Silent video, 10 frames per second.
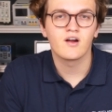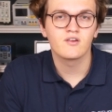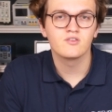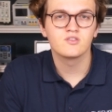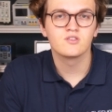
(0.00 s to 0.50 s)

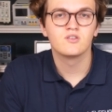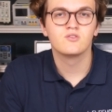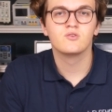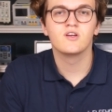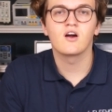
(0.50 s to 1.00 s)
values
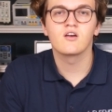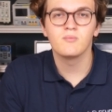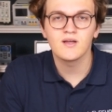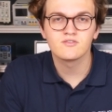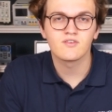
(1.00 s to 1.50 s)
to the R
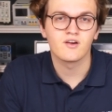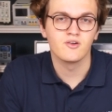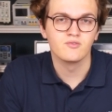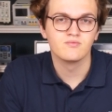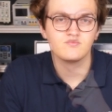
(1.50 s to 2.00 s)
M S
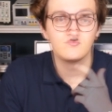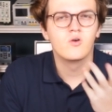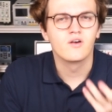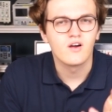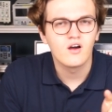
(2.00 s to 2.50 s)
value,
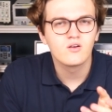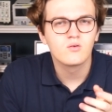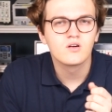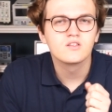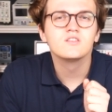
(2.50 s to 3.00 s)
or in other
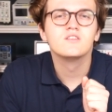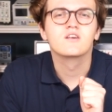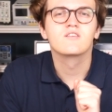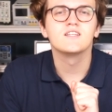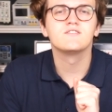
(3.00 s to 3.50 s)
words, the
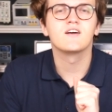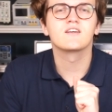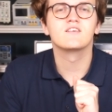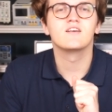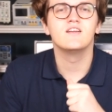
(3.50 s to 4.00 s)
crash
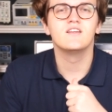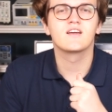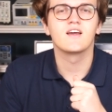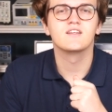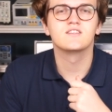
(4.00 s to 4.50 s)
factor
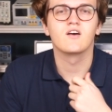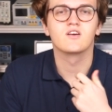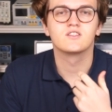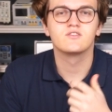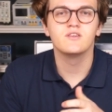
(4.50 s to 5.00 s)
indicates how
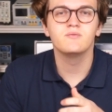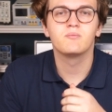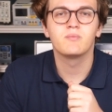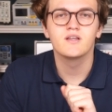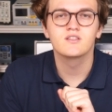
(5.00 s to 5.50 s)
extreme
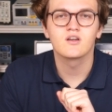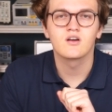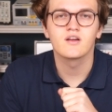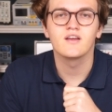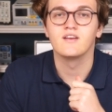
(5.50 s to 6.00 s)
the peaks
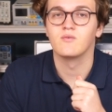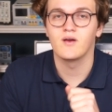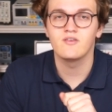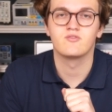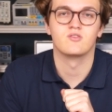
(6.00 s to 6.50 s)
are in a
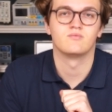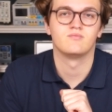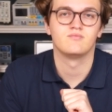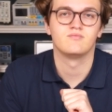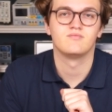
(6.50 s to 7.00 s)
waveform.
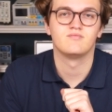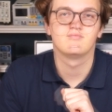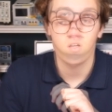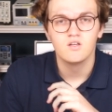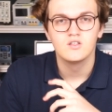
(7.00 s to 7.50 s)

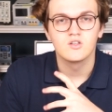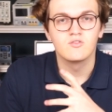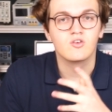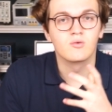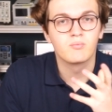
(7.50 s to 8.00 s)
So
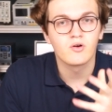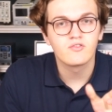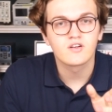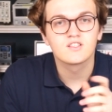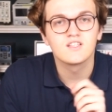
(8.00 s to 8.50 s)
for a
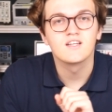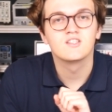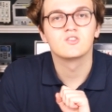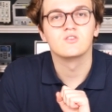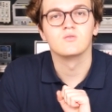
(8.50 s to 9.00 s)
perfect
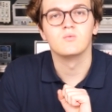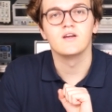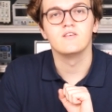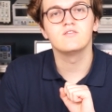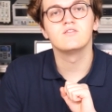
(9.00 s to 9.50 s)
sinusoidal
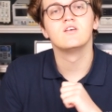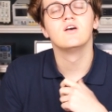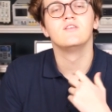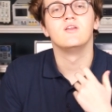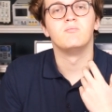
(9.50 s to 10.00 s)
wave,
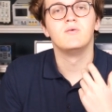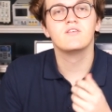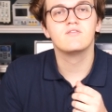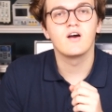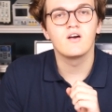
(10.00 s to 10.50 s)
the
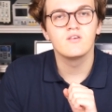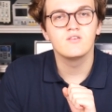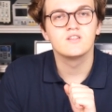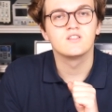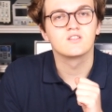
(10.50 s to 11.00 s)
peak
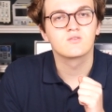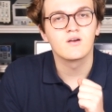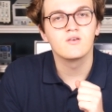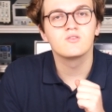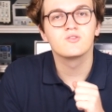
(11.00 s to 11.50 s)
value is a
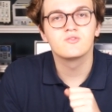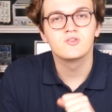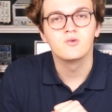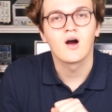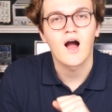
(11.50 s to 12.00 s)
square root of
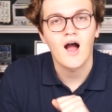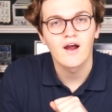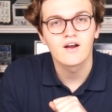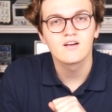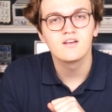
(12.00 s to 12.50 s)
two
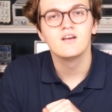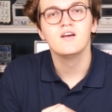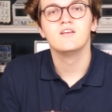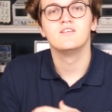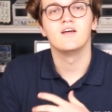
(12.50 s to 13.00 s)
higher
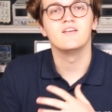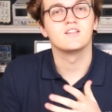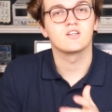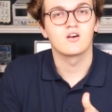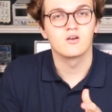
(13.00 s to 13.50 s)
than
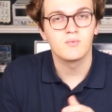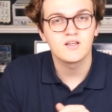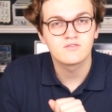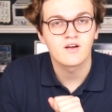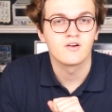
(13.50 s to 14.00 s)
its R M
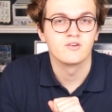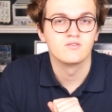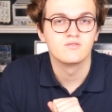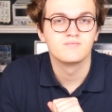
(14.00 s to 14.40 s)
S value.